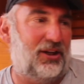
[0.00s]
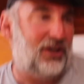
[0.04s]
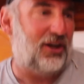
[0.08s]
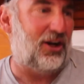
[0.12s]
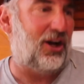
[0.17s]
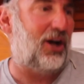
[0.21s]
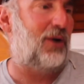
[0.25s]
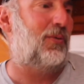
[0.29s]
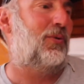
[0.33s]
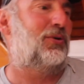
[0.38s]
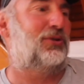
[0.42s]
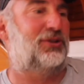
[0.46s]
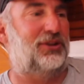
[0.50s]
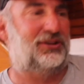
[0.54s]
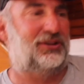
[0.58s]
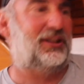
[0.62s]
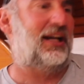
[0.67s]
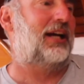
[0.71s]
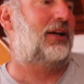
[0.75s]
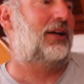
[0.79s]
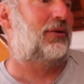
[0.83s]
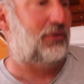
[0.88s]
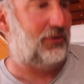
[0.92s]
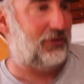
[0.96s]
I want a
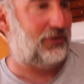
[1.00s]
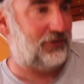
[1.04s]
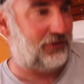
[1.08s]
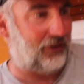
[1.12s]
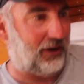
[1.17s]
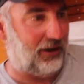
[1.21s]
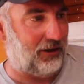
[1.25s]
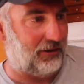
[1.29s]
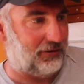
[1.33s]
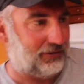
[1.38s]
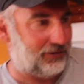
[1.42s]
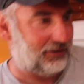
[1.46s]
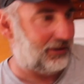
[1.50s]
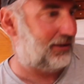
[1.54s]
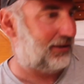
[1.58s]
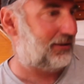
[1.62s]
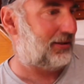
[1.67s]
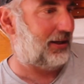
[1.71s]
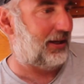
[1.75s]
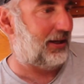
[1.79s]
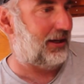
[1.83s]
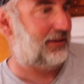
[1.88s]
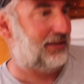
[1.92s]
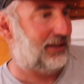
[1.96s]
Dacron sail.
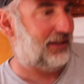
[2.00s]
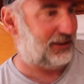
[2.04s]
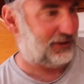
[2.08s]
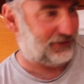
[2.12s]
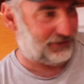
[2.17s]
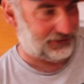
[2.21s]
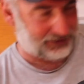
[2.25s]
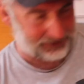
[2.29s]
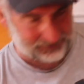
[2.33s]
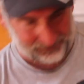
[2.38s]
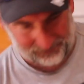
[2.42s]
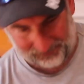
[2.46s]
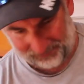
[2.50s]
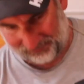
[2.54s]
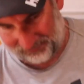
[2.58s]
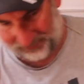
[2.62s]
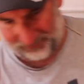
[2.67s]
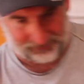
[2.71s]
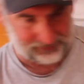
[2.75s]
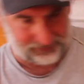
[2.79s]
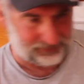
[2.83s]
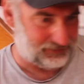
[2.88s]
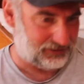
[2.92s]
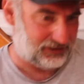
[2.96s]
Okay, that's fine.
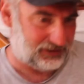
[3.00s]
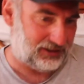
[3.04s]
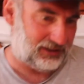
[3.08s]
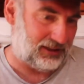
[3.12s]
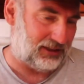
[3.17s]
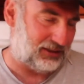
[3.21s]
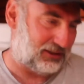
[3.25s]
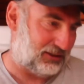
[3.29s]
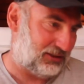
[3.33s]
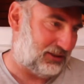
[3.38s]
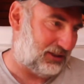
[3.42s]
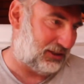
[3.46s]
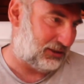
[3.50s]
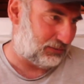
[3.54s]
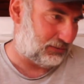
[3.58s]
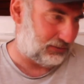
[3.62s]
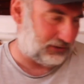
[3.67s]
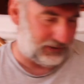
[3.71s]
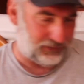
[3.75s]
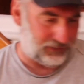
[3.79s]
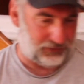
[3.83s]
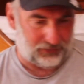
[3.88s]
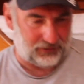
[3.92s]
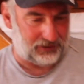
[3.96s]
Such and such will
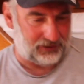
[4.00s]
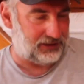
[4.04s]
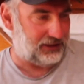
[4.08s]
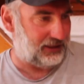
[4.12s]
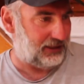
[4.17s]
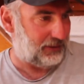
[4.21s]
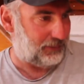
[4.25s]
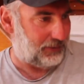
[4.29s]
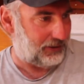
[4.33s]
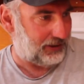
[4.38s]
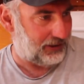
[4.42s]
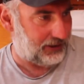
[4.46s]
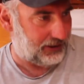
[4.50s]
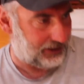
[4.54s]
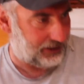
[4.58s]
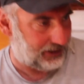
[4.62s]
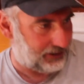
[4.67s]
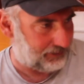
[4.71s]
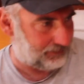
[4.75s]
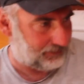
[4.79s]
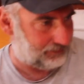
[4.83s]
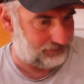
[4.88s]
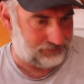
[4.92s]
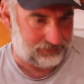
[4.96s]
give you a
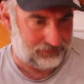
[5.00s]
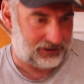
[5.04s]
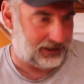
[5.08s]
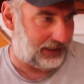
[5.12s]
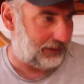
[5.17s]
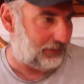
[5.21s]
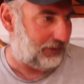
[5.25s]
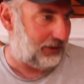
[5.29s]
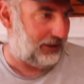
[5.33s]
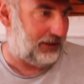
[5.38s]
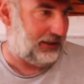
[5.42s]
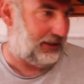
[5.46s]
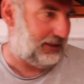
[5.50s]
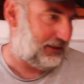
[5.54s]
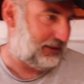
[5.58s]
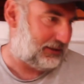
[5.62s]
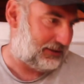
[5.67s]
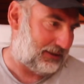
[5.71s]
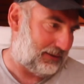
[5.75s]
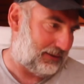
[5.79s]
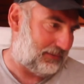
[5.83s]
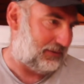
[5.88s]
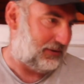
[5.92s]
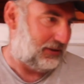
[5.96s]
DP Sea Breeze.
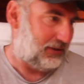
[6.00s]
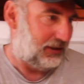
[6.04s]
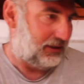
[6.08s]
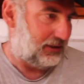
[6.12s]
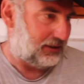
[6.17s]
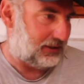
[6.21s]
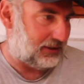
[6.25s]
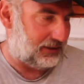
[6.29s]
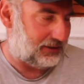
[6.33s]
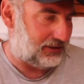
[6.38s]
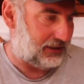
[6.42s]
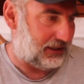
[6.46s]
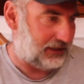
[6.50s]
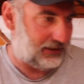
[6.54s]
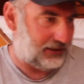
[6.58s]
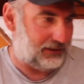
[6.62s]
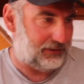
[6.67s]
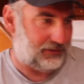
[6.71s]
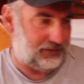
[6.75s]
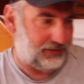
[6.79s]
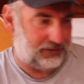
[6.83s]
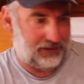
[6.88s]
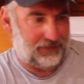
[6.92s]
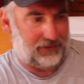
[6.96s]
Some
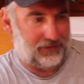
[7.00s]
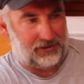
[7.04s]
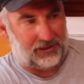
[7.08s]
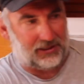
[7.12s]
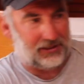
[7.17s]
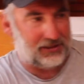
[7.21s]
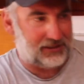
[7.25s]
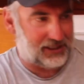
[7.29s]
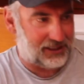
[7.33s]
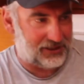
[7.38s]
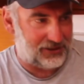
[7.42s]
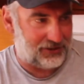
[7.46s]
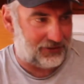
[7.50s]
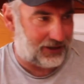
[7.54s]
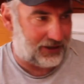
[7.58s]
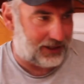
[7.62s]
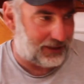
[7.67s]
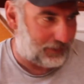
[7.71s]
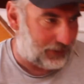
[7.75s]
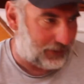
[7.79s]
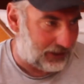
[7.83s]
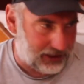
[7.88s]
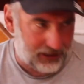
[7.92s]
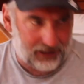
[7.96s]
Contender will give you Contender
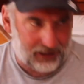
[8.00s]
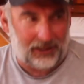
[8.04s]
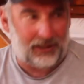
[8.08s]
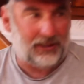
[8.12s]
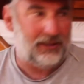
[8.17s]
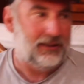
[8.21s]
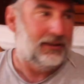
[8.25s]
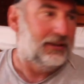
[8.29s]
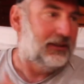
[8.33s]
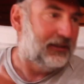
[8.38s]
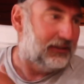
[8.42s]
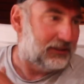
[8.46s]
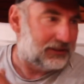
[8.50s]
AP.